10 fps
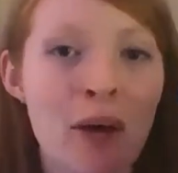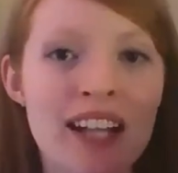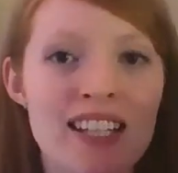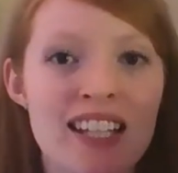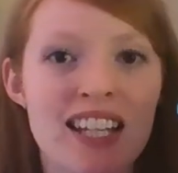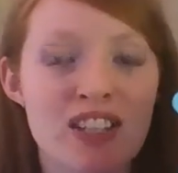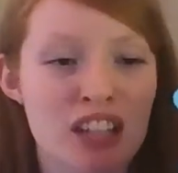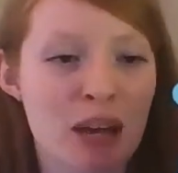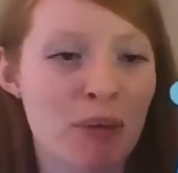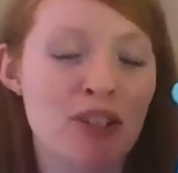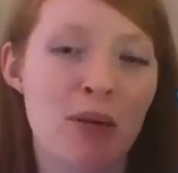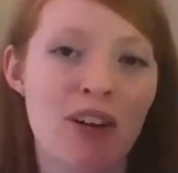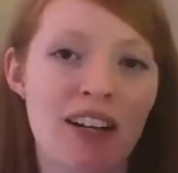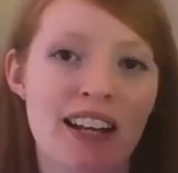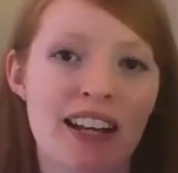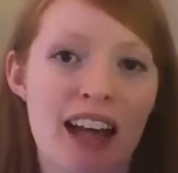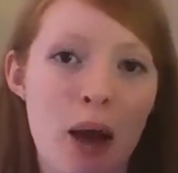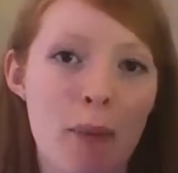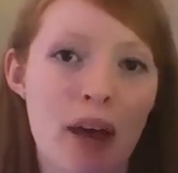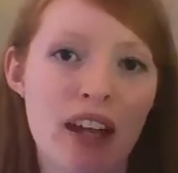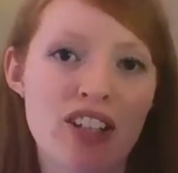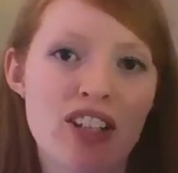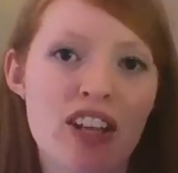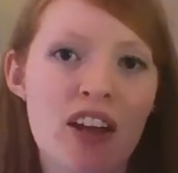idea just how much I wanted it and how much